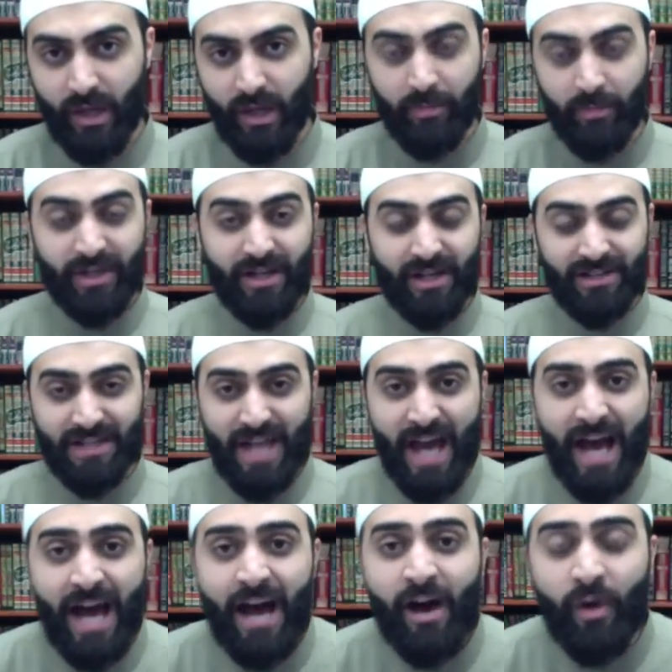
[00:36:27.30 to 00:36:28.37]
Because
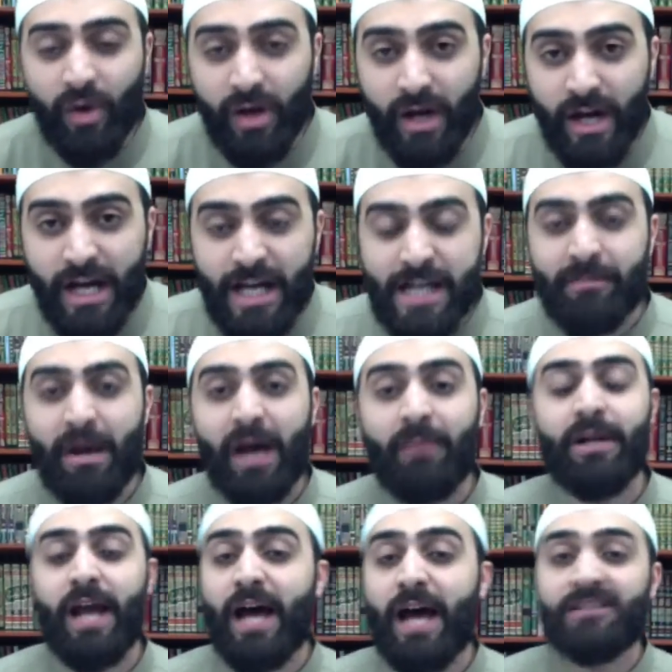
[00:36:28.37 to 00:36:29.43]
now, Imam
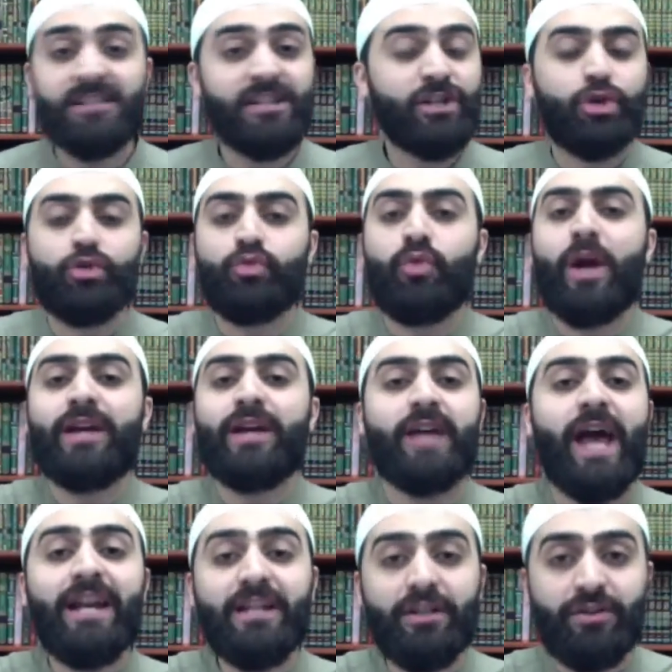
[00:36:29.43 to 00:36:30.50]
al-Hasan can write
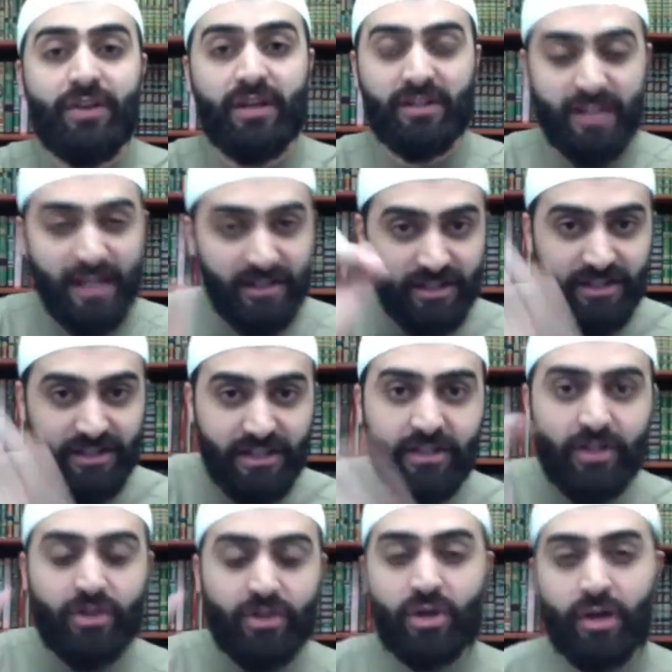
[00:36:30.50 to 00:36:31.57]
anything. And he has the
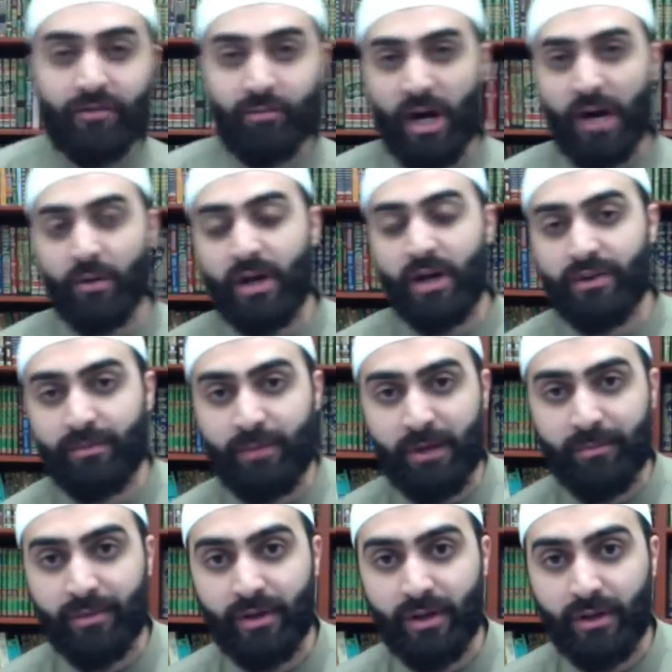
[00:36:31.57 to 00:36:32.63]
signature of Muawiyah on the
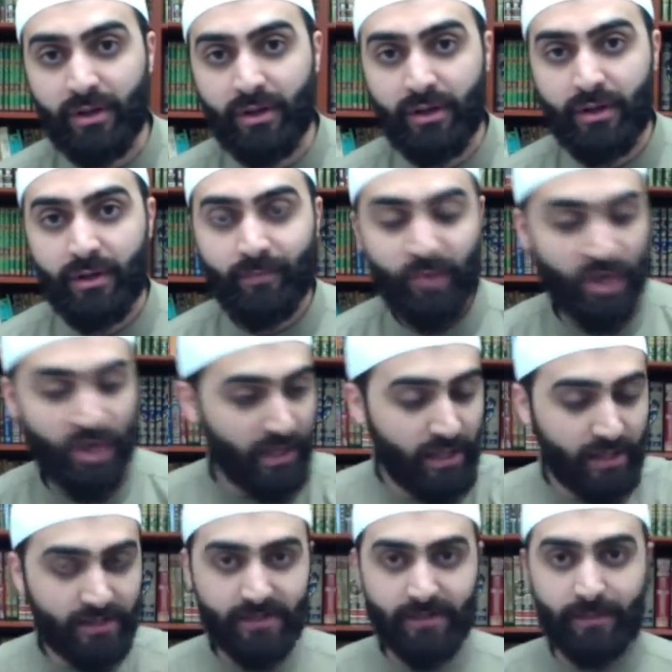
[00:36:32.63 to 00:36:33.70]
paper.
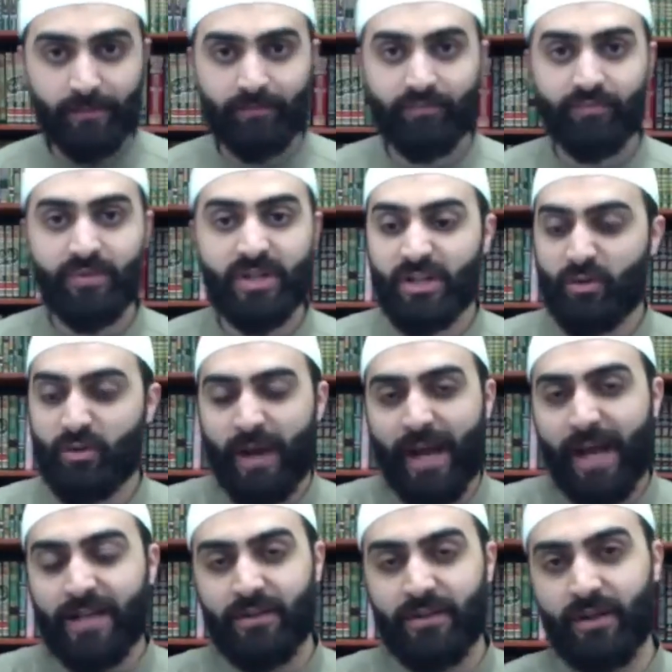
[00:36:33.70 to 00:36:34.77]
Khalas, he can write
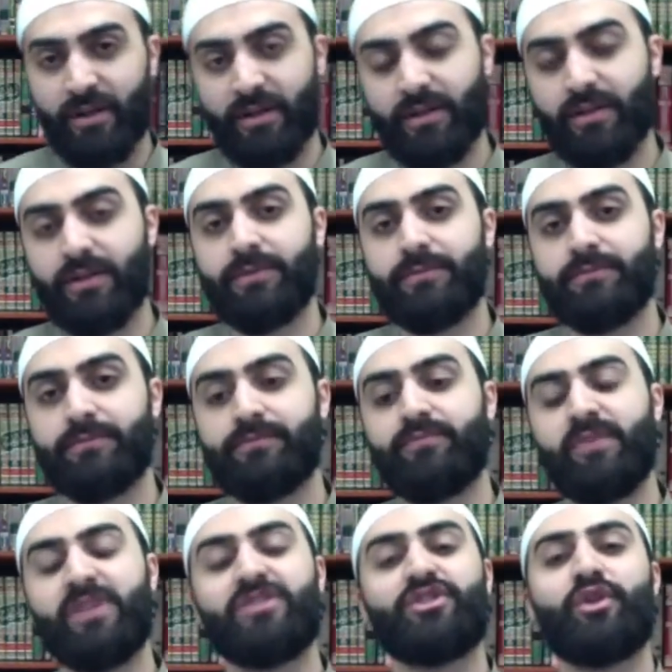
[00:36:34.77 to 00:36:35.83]
anything.
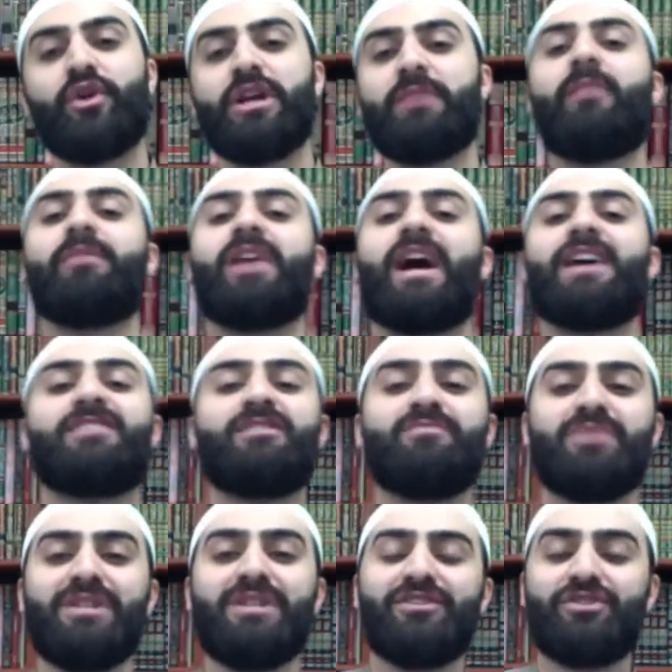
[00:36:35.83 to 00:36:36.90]
And so Imam al-Hasan
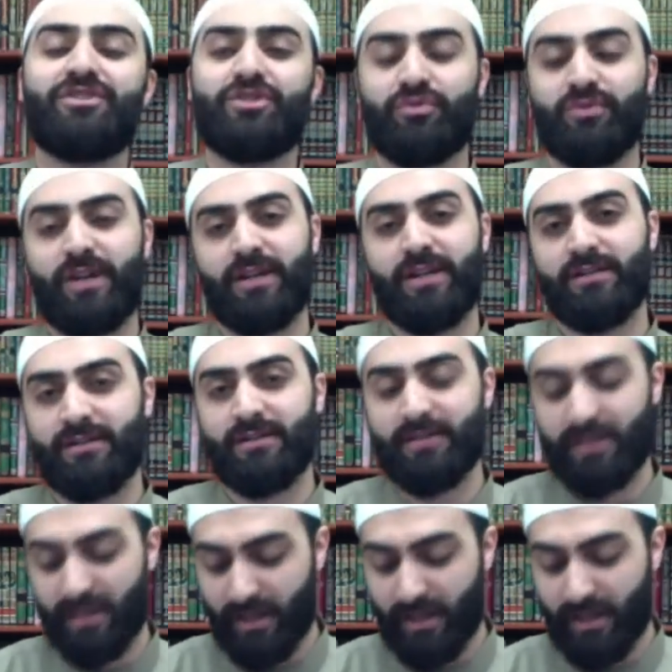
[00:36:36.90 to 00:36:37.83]
begins to write.